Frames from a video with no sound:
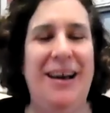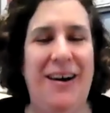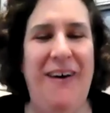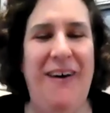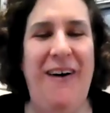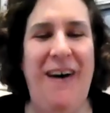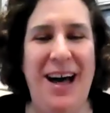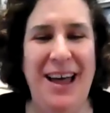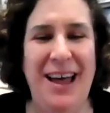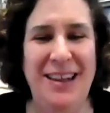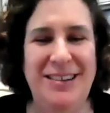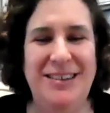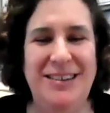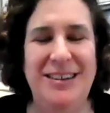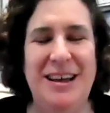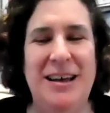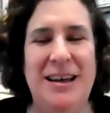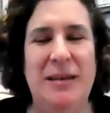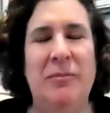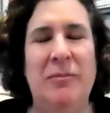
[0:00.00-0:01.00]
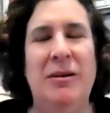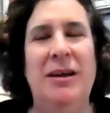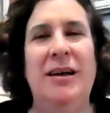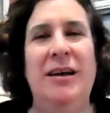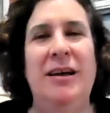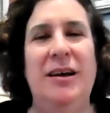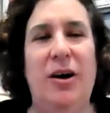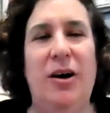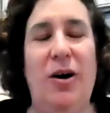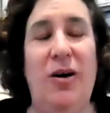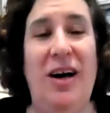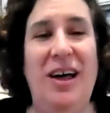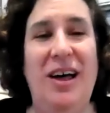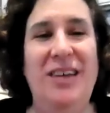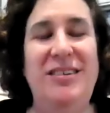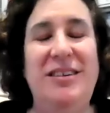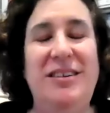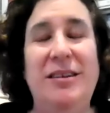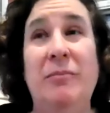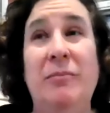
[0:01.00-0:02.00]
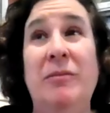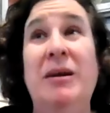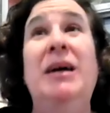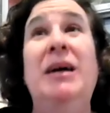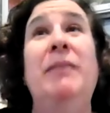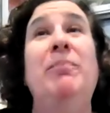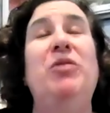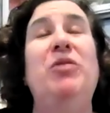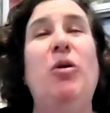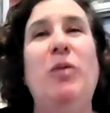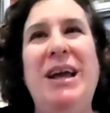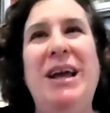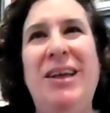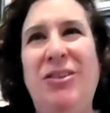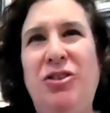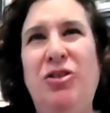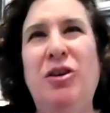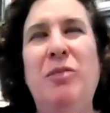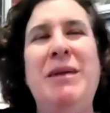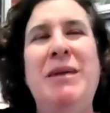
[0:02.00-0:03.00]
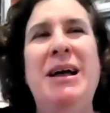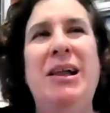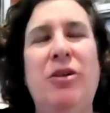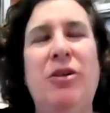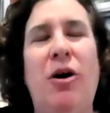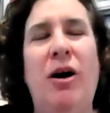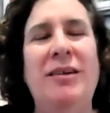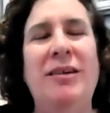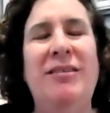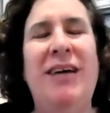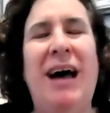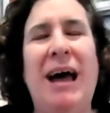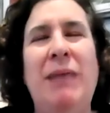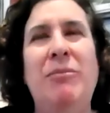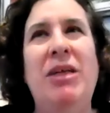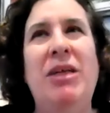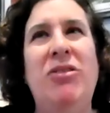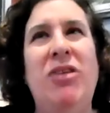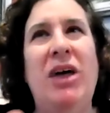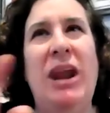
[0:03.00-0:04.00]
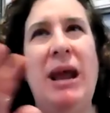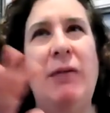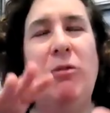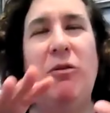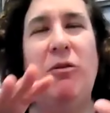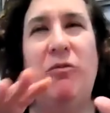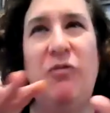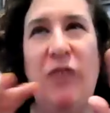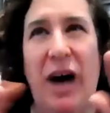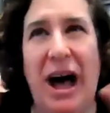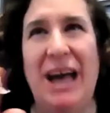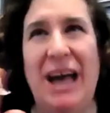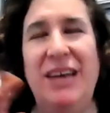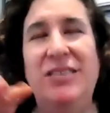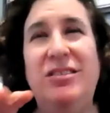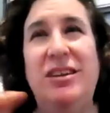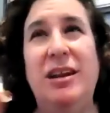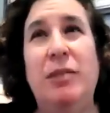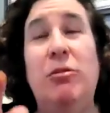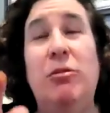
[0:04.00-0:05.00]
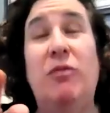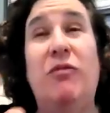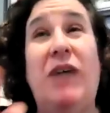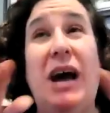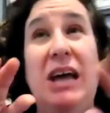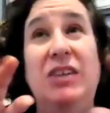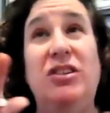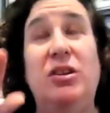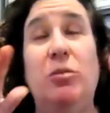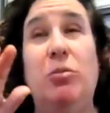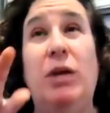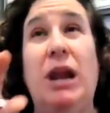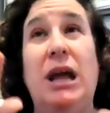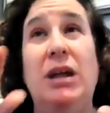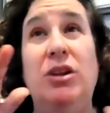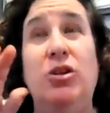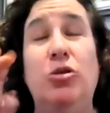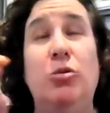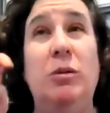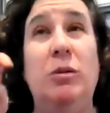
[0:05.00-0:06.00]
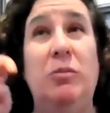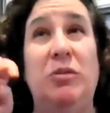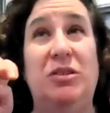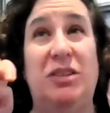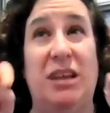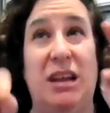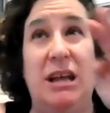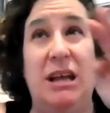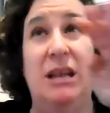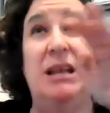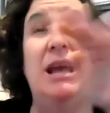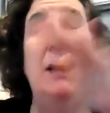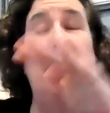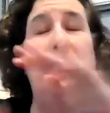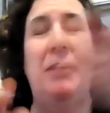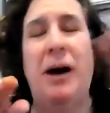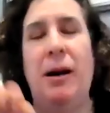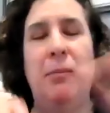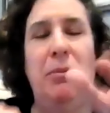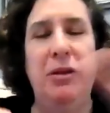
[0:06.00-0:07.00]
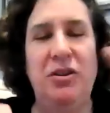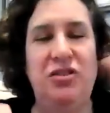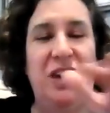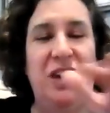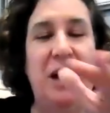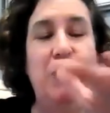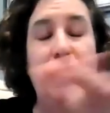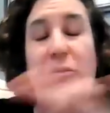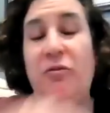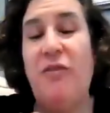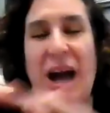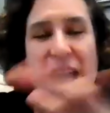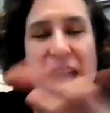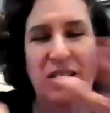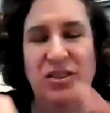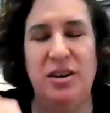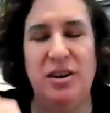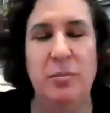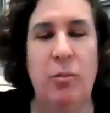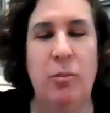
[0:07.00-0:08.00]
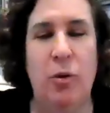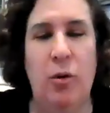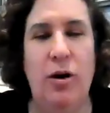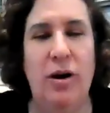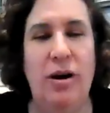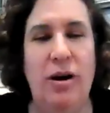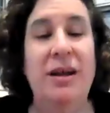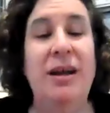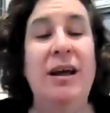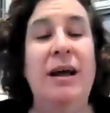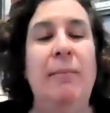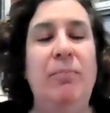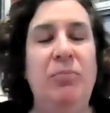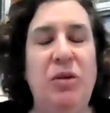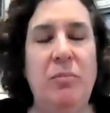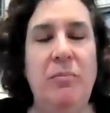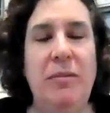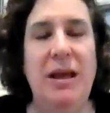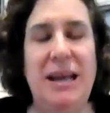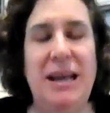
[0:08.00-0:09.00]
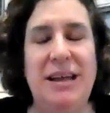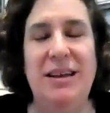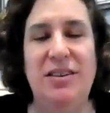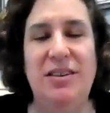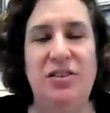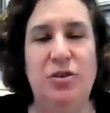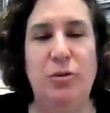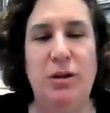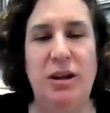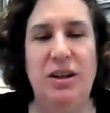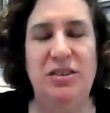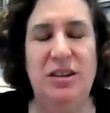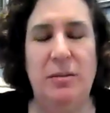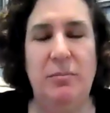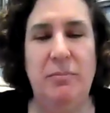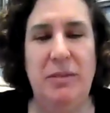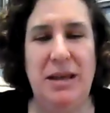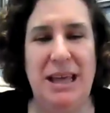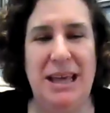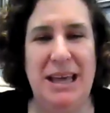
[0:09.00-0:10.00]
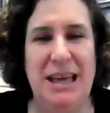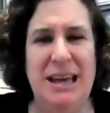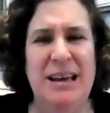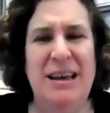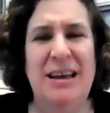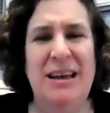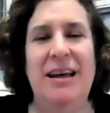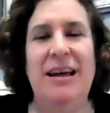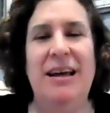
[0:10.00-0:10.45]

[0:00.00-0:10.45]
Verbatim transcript: Awesome. Awesome. So it took me a long time. And then I revised and revised it when I knew it was going to get published. I revised it more to make it as good as can be.